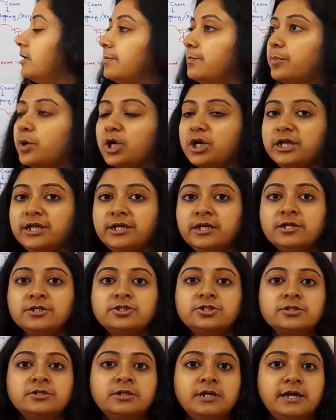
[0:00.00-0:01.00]

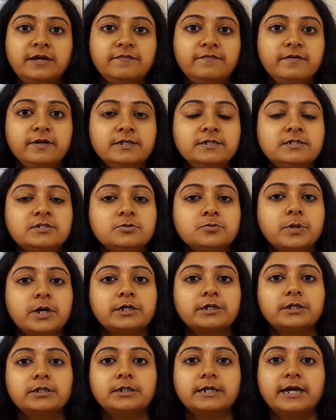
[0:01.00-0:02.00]
pollination events.
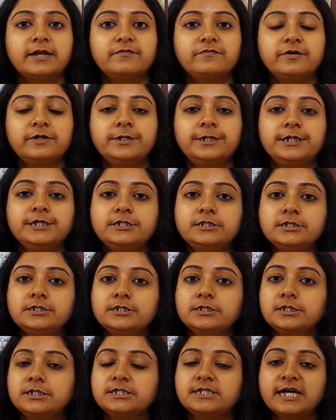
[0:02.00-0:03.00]
What are the
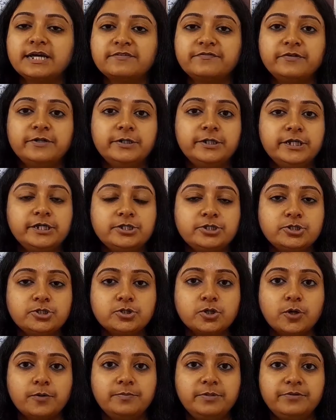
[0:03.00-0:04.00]
advantages, disadvantages
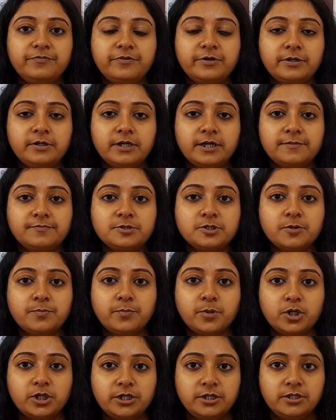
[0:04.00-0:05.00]
of different types of
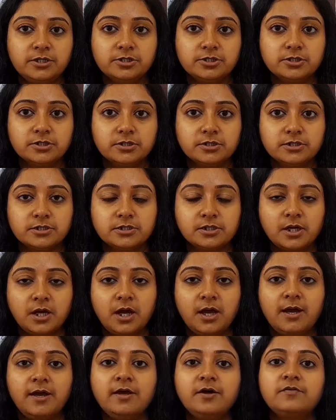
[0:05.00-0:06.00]
pollinations?
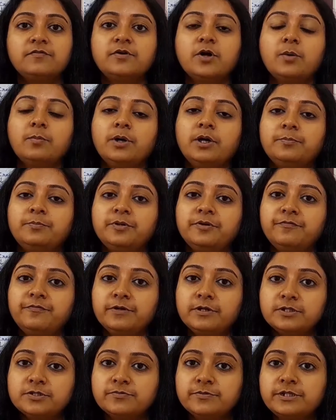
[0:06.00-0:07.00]
From our
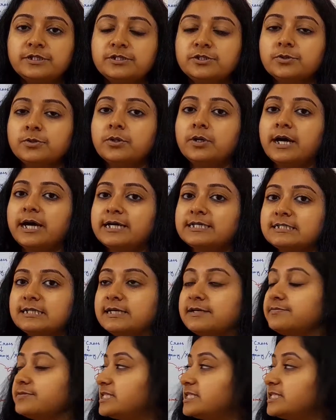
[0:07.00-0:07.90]
previous video, as I have